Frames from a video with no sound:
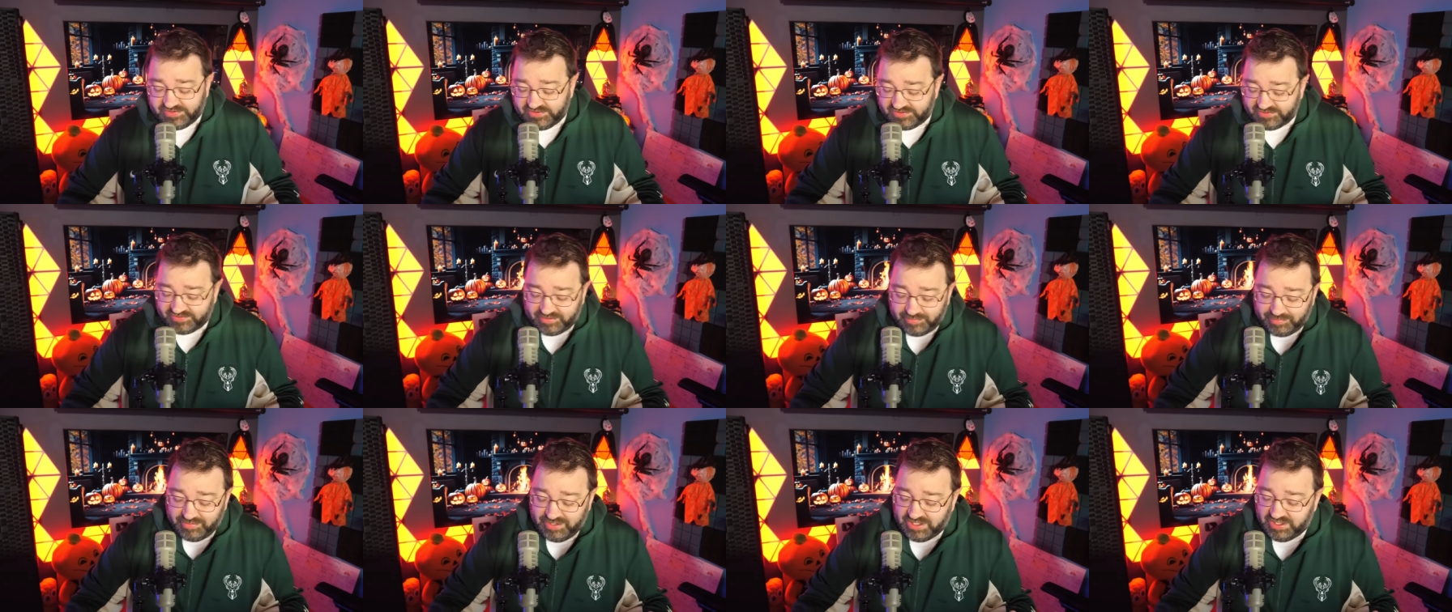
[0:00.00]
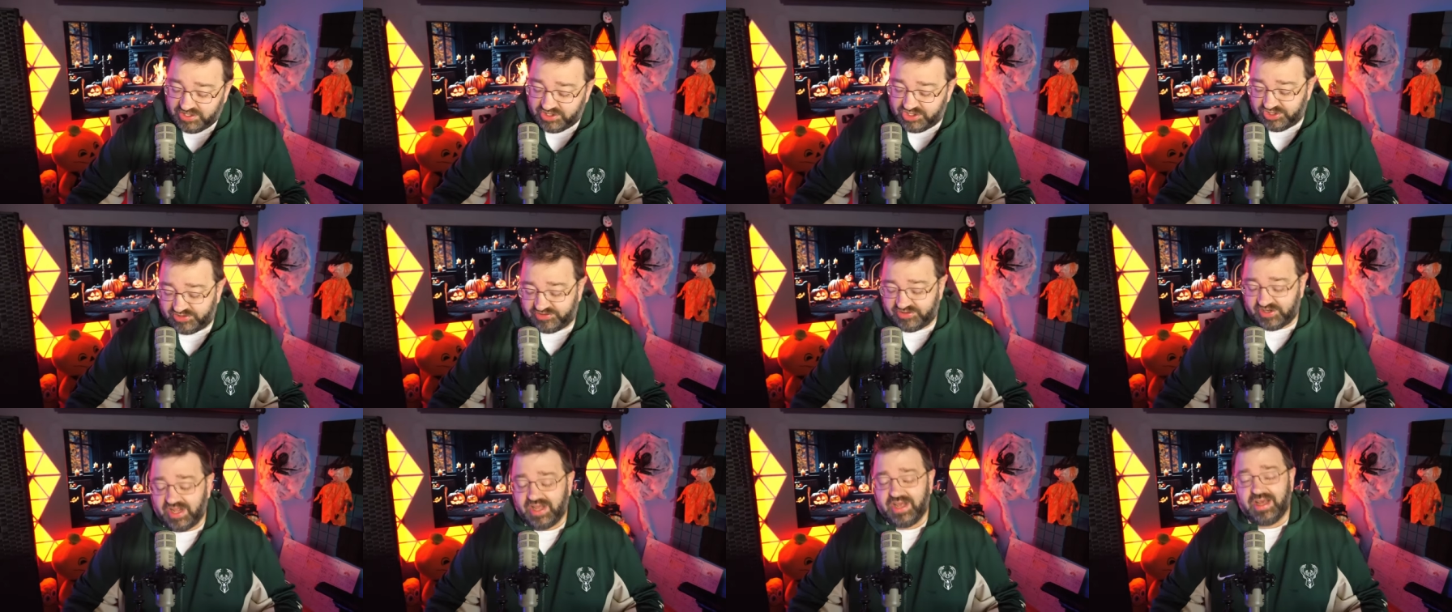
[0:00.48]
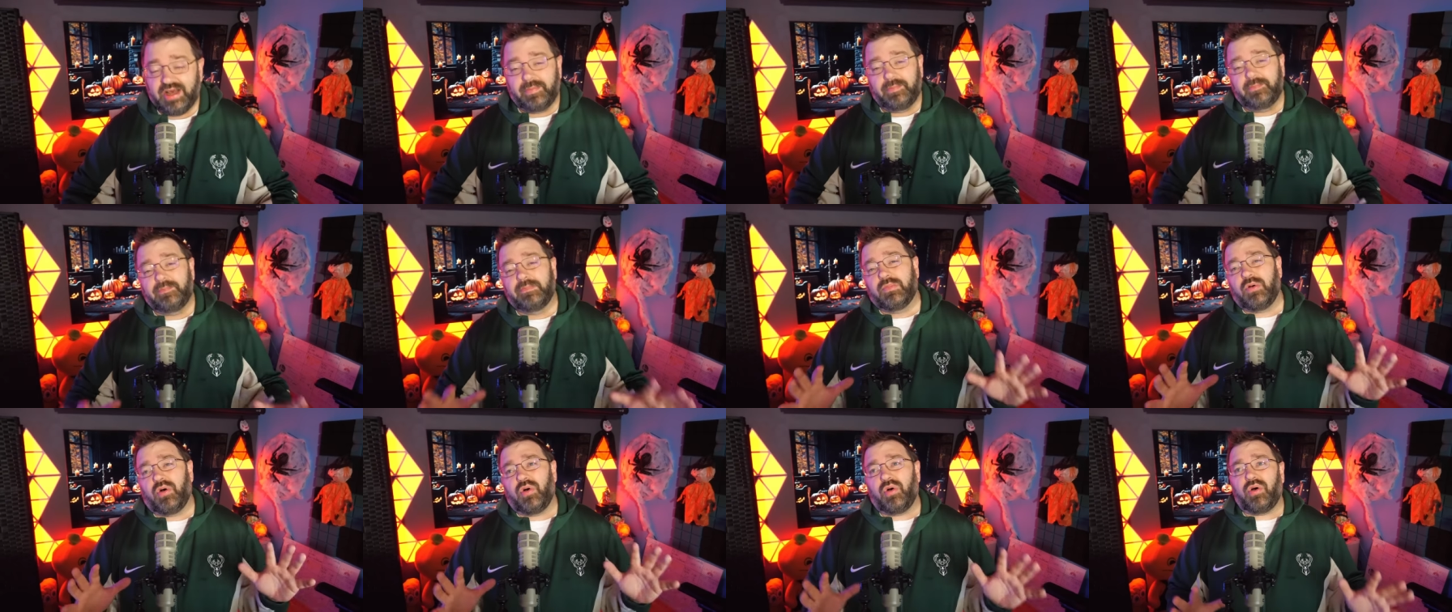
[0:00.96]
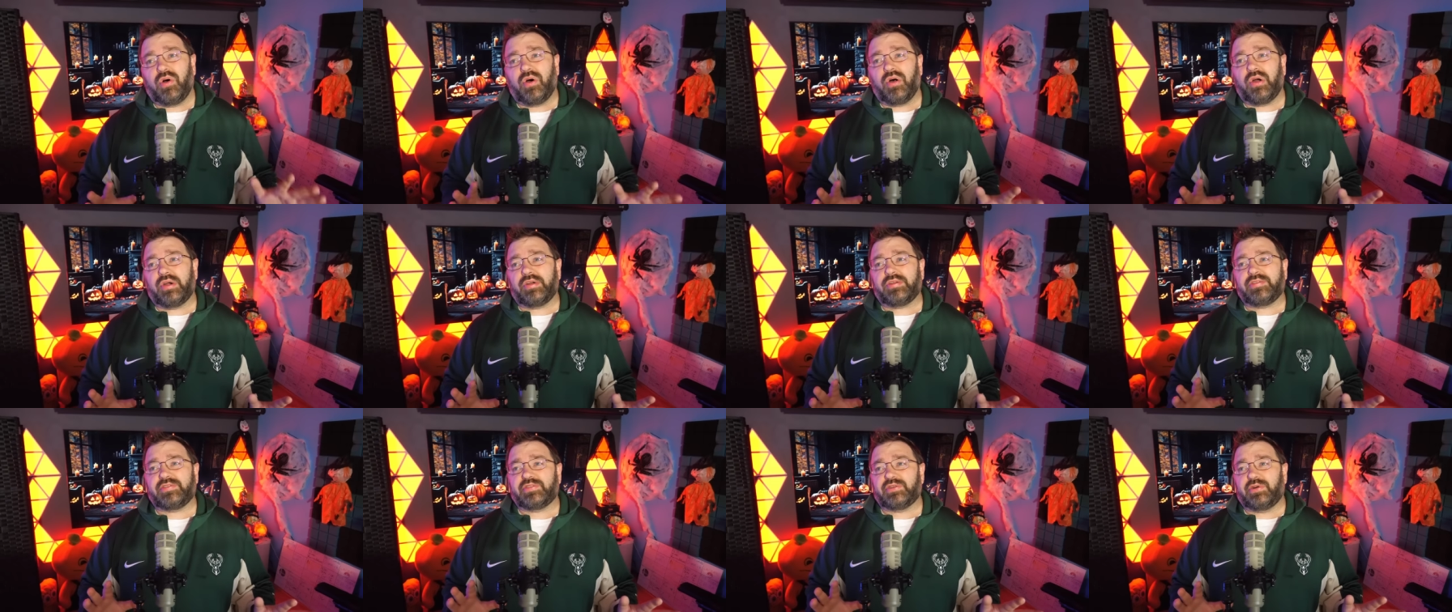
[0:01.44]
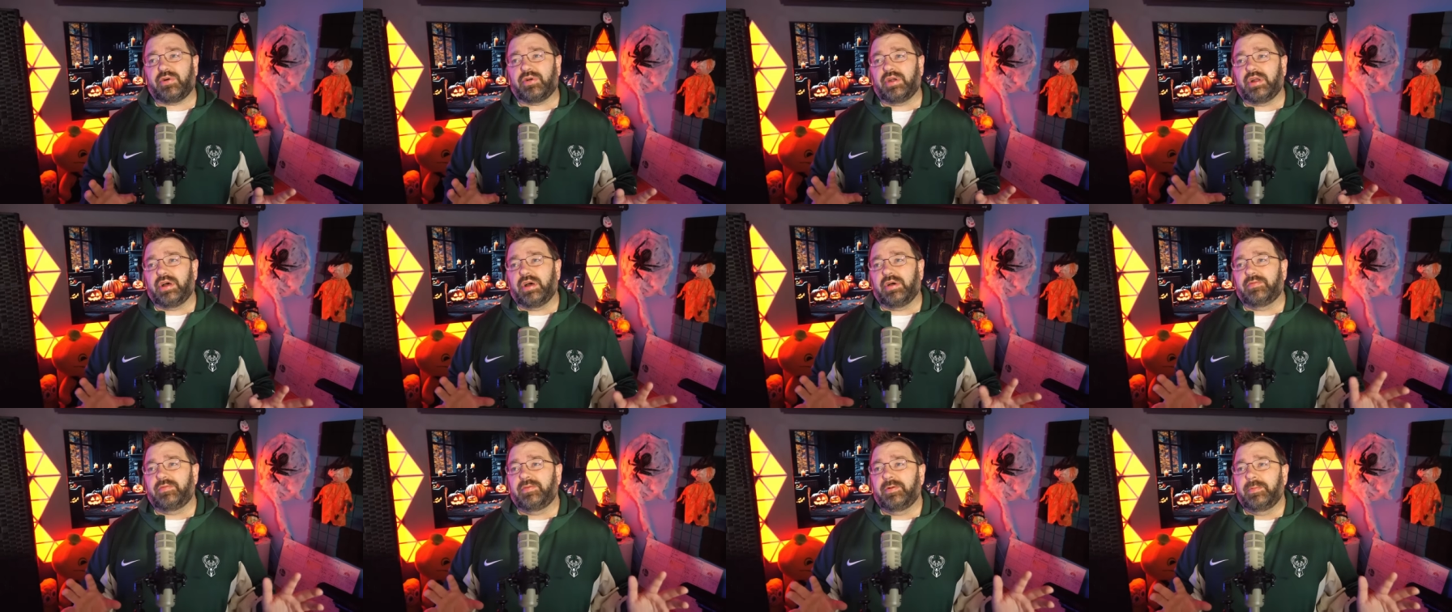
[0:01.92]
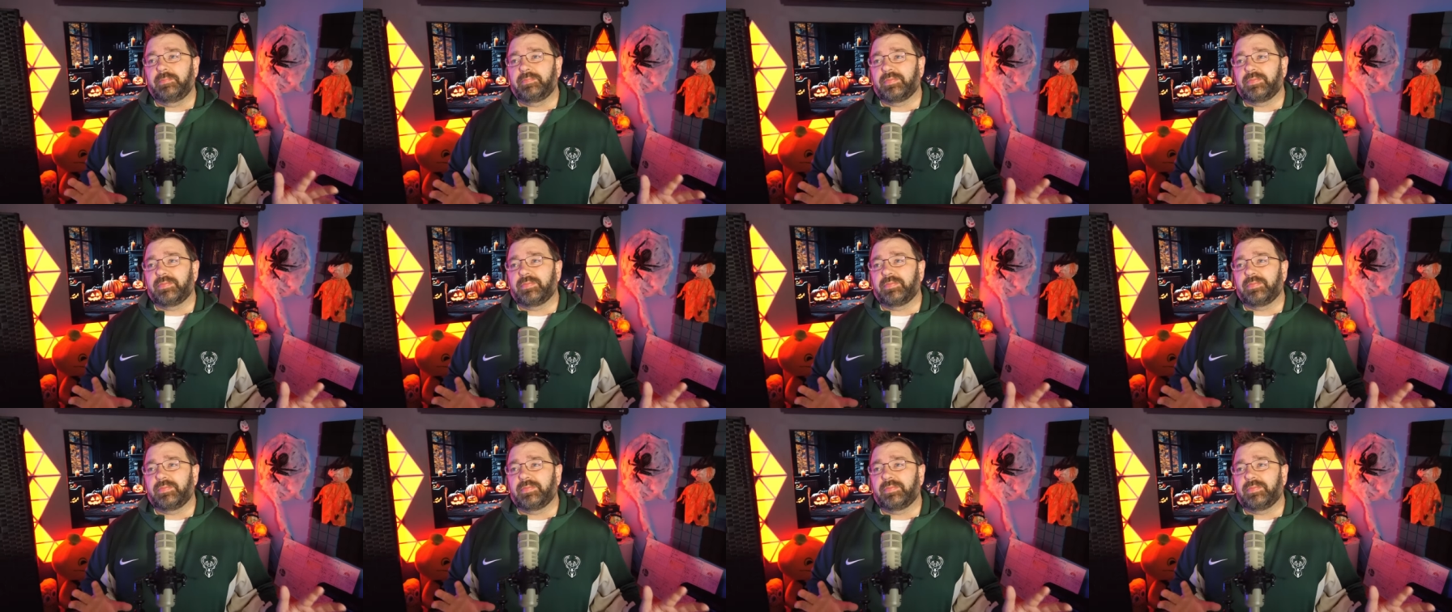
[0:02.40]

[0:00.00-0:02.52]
to me just more sort of